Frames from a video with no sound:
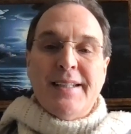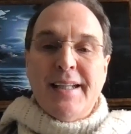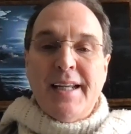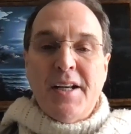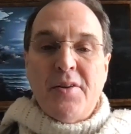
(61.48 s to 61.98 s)
in
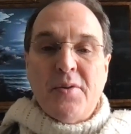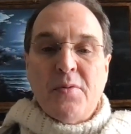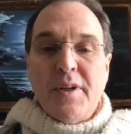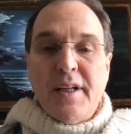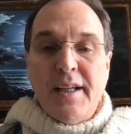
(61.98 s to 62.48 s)

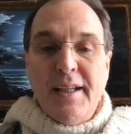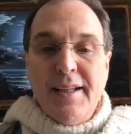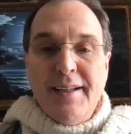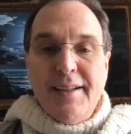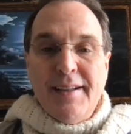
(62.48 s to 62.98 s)

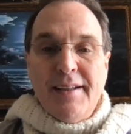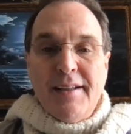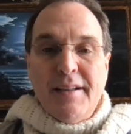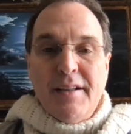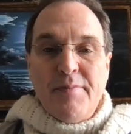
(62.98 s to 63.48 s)
1983,
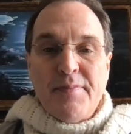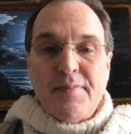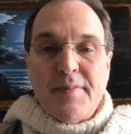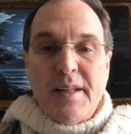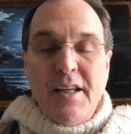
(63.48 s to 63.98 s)
uh,
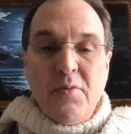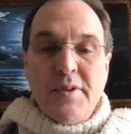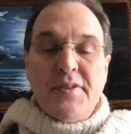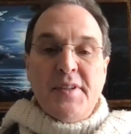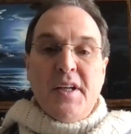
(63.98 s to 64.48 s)

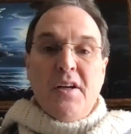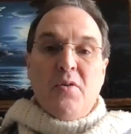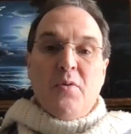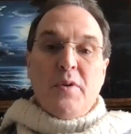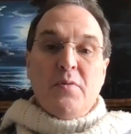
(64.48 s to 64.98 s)
it would
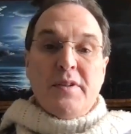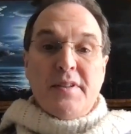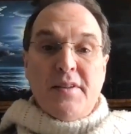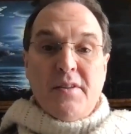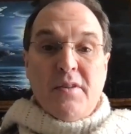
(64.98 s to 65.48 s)
snow. We
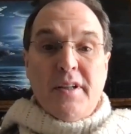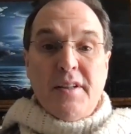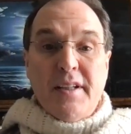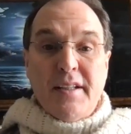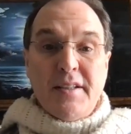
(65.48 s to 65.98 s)
wouldn't see the
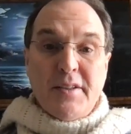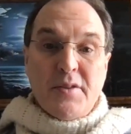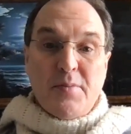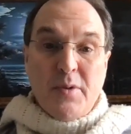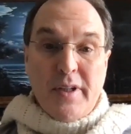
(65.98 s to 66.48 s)
ground again
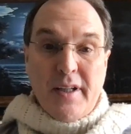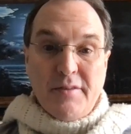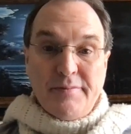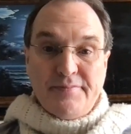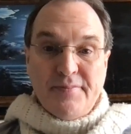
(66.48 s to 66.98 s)
until
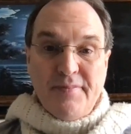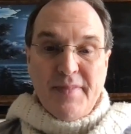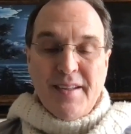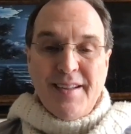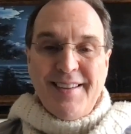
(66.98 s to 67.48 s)
spring.
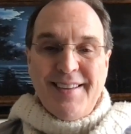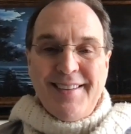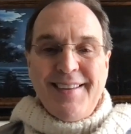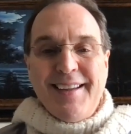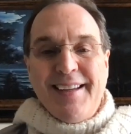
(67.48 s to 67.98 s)

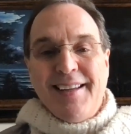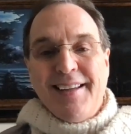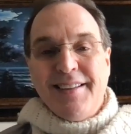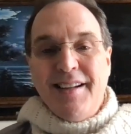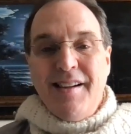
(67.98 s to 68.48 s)

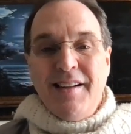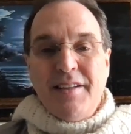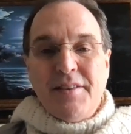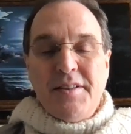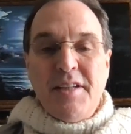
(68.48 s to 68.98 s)
And
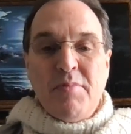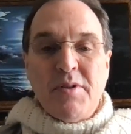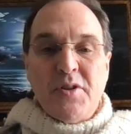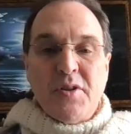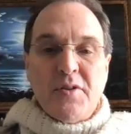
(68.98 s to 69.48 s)
the
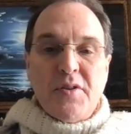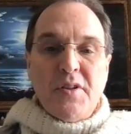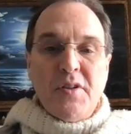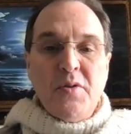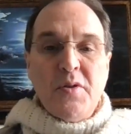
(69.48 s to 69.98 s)

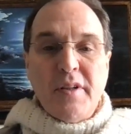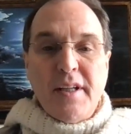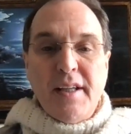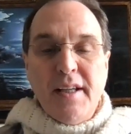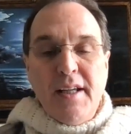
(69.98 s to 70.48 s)
temperatures
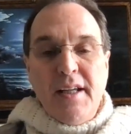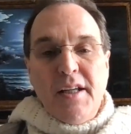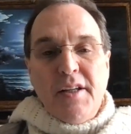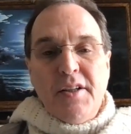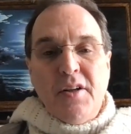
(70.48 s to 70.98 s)
usually,
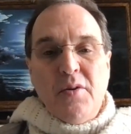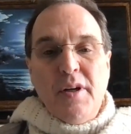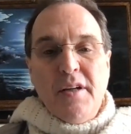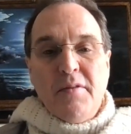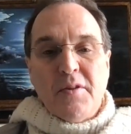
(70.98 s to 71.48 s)

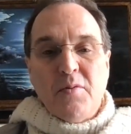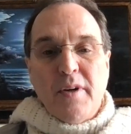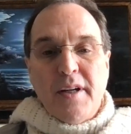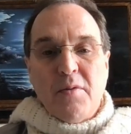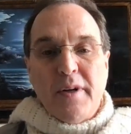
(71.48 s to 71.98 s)

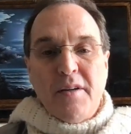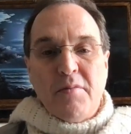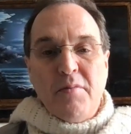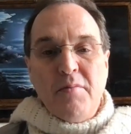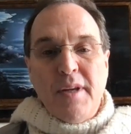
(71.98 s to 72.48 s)
hovered right
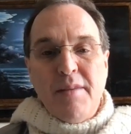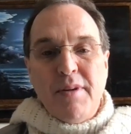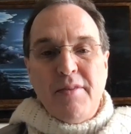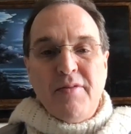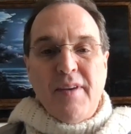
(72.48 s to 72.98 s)
around
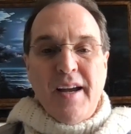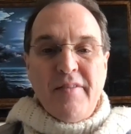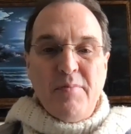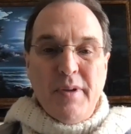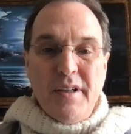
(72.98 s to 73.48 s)
maybe
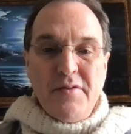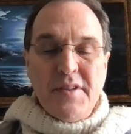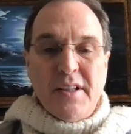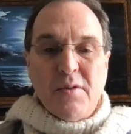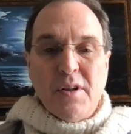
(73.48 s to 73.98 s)
5
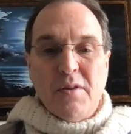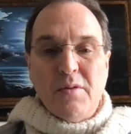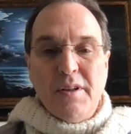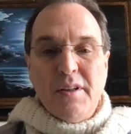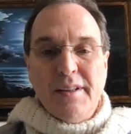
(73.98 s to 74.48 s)
above
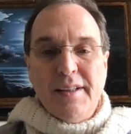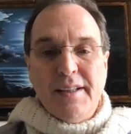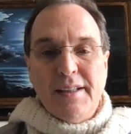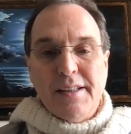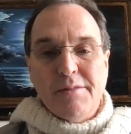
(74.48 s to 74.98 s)
0.
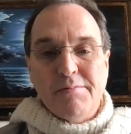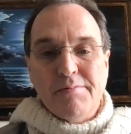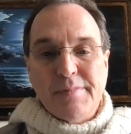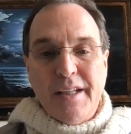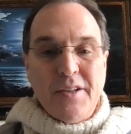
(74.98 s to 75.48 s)

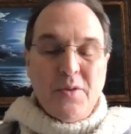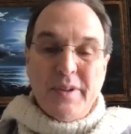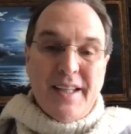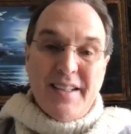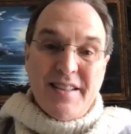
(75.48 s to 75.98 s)
I
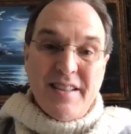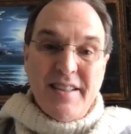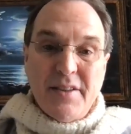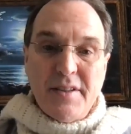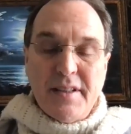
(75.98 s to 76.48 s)
don't know what that
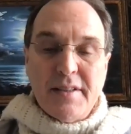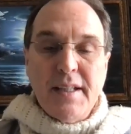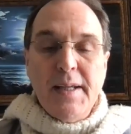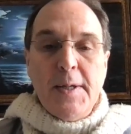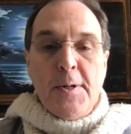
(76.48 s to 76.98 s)
is in
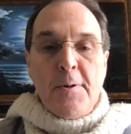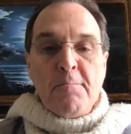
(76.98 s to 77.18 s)
Celsius.